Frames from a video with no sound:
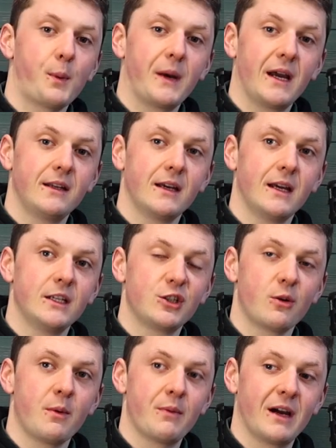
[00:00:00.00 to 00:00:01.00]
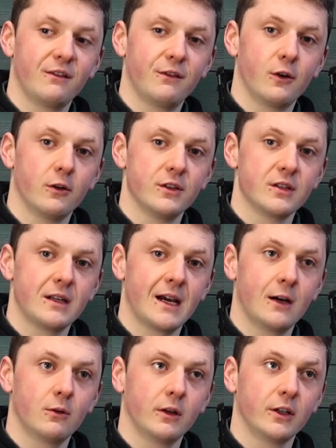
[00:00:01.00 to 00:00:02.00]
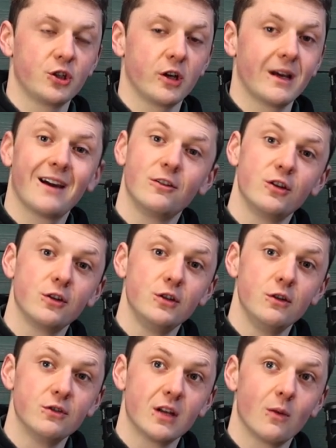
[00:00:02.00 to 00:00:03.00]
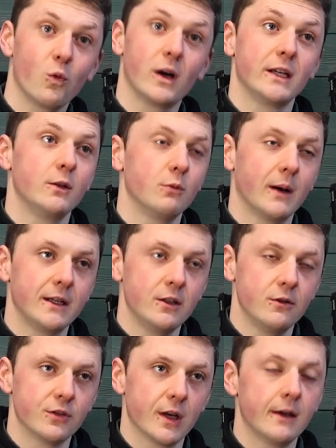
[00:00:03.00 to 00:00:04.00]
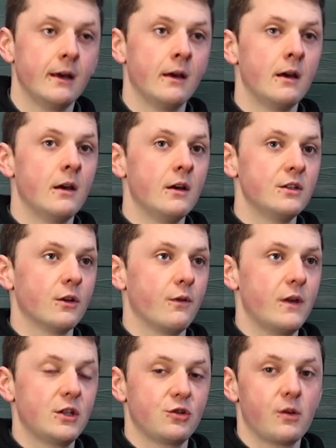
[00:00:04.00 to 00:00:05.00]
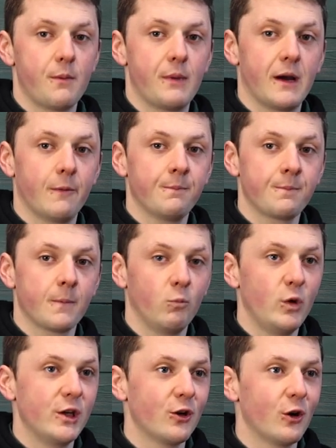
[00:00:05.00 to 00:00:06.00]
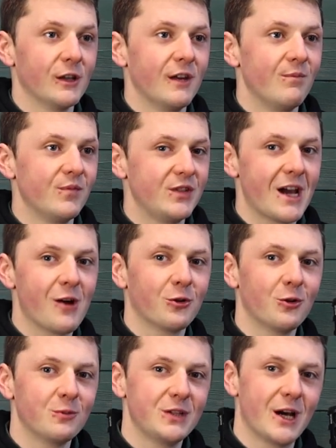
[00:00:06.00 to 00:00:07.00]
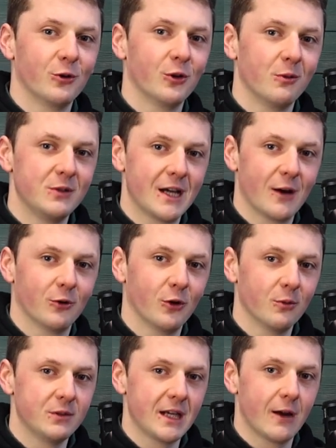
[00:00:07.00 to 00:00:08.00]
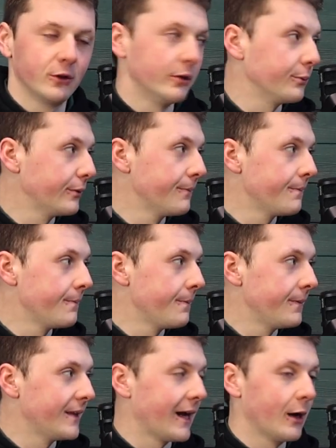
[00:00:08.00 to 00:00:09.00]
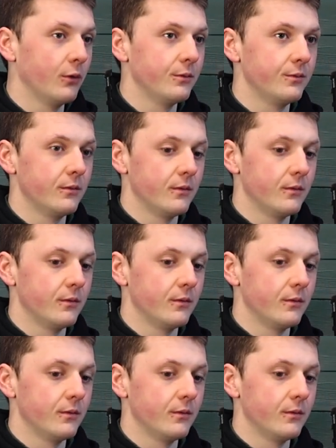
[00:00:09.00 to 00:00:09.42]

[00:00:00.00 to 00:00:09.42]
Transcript: prepared a strumming pattern for us and I'm going to show you how you can use it, why you might use it. So this strumming pattern, we call it down, up, down, up, down, up, down, up. Now,